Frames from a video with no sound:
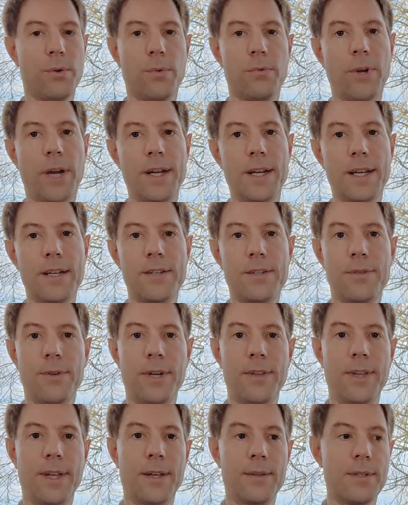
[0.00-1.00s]
or radiators or
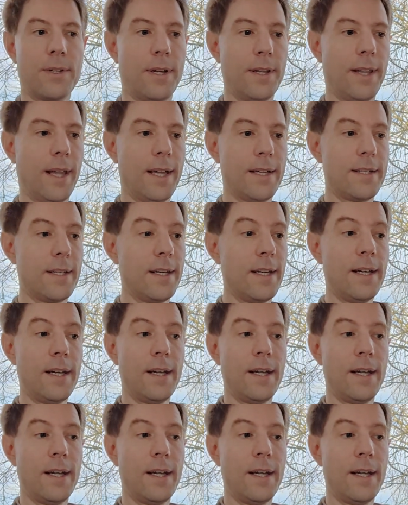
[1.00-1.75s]
anything else like that.